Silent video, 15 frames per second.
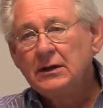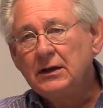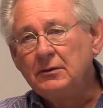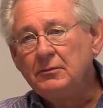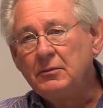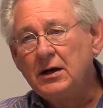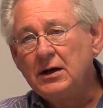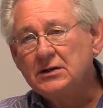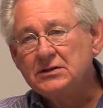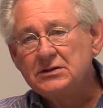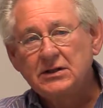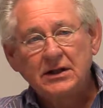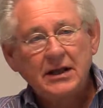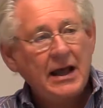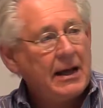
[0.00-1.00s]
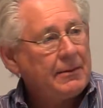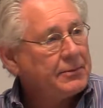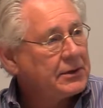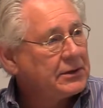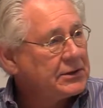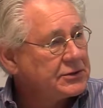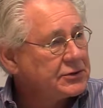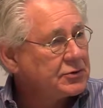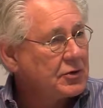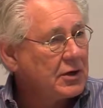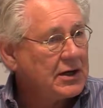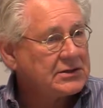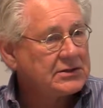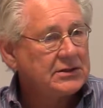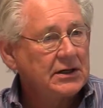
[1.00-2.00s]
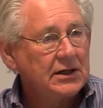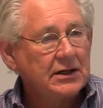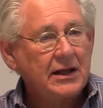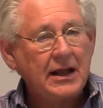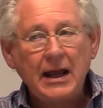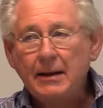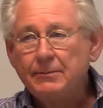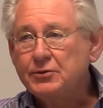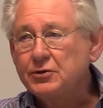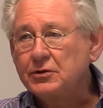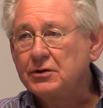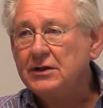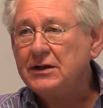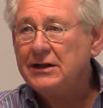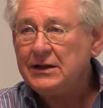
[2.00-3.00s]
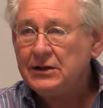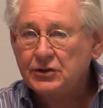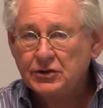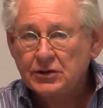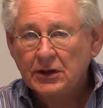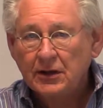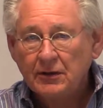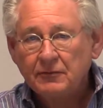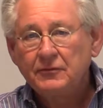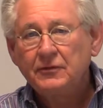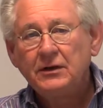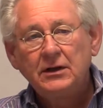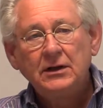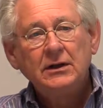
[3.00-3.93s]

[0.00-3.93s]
amongst the capitalist trusts that had captured each of